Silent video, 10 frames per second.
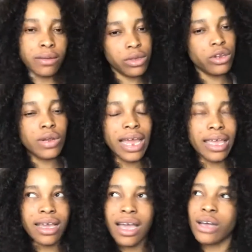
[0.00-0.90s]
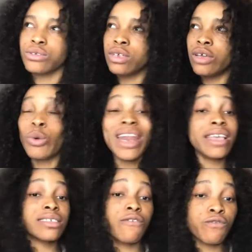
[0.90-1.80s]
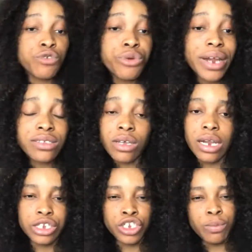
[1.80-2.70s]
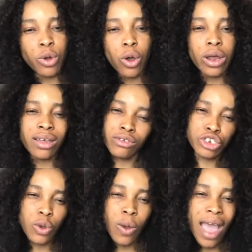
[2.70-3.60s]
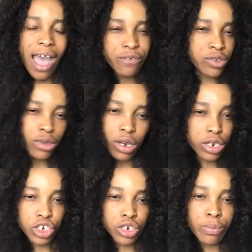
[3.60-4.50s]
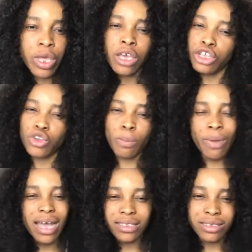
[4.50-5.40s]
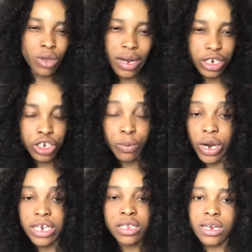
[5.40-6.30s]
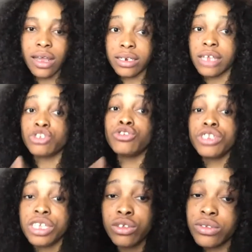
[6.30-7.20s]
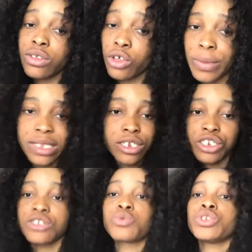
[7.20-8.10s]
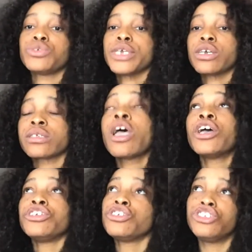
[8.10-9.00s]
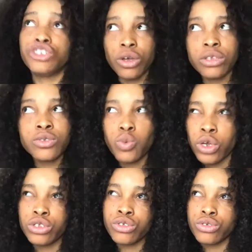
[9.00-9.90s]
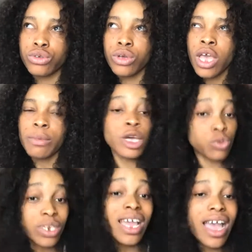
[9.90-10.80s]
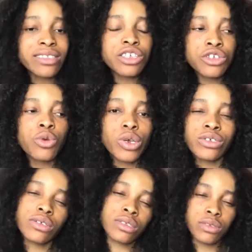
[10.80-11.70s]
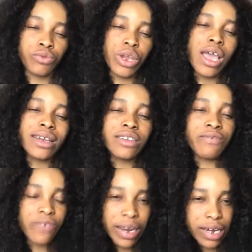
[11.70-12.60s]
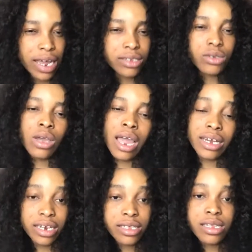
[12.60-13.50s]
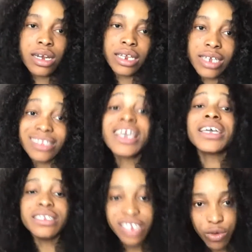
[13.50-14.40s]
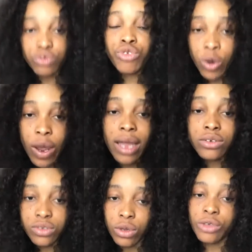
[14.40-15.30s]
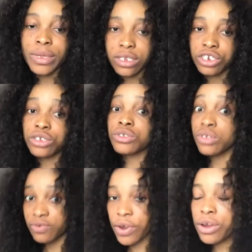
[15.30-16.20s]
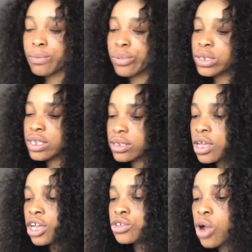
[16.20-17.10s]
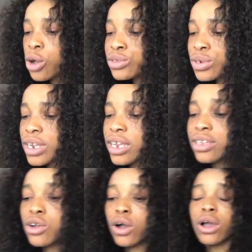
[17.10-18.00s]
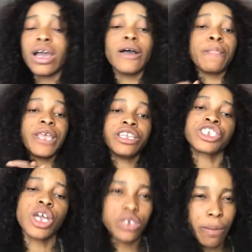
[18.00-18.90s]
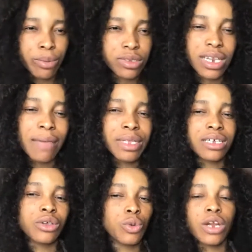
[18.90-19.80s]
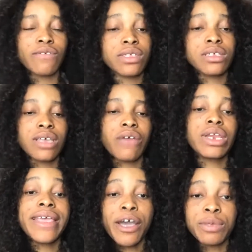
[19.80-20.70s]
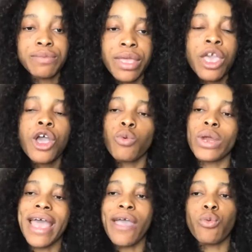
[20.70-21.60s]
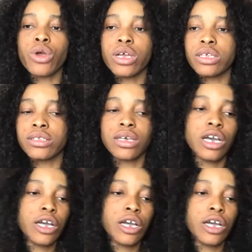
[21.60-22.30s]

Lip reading: like whether it's a full ride scholarship or half scholarship, part scholarship or anything like that, you need those documentations with you because you don't want to, because when they're asking you questions regarding finance and anything like that, they would require those documentations. So it's very important. You also need your initial deposit. Let me tell you one of the things that really helped me when I was